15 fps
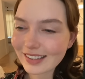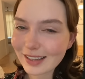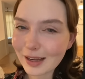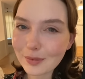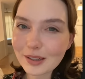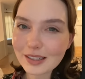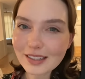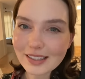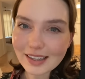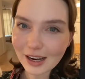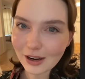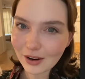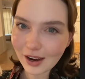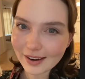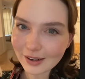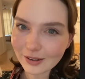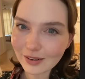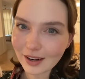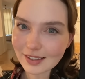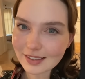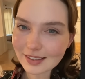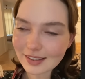I'm gonna see how high it
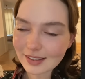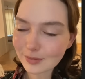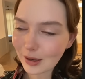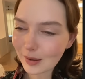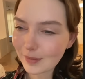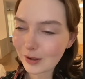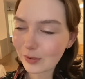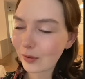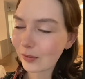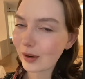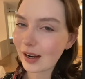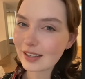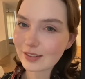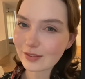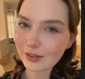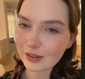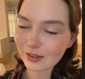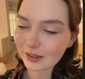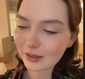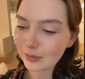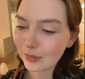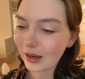rises. Maybe it won't rise
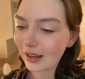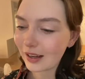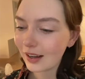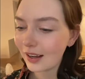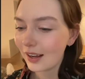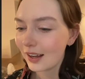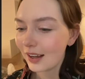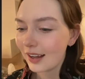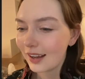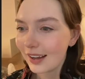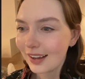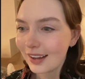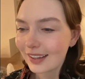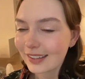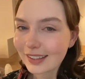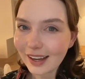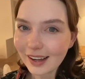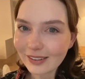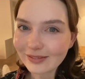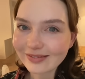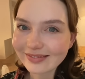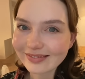further, but yeah,